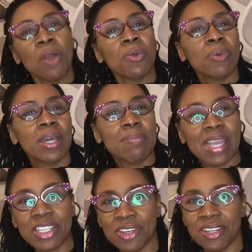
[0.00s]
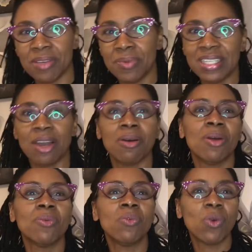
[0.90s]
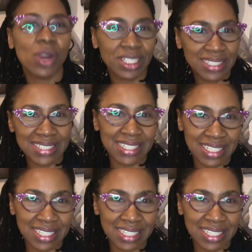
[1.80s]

We want to make sure that we don't award this